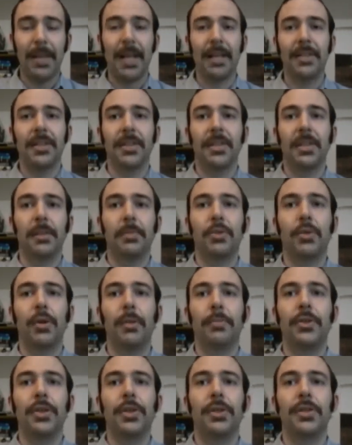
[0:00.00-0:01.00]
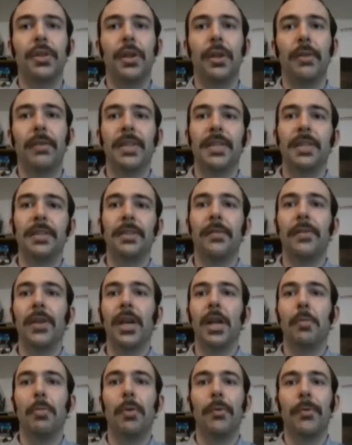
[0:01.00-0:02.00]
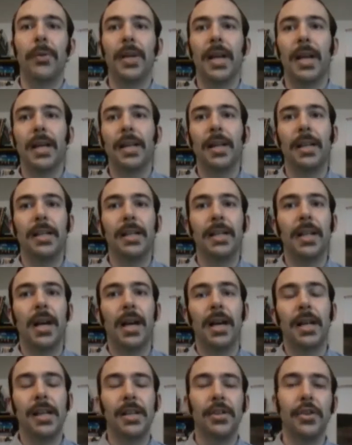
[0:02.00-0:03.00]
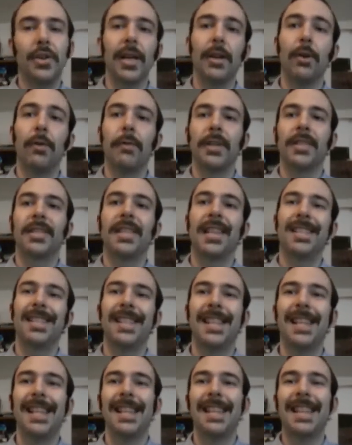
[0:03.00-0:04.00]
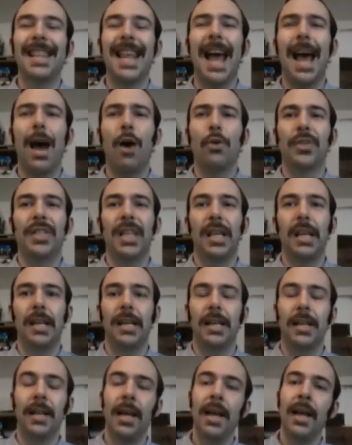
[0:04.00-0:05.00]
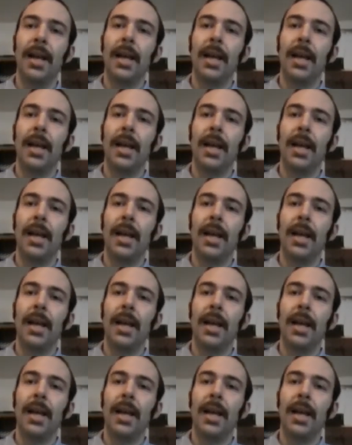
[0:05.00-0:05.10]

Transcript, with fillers: That's a subscription service. It's available for $9.99, and you get over 16,000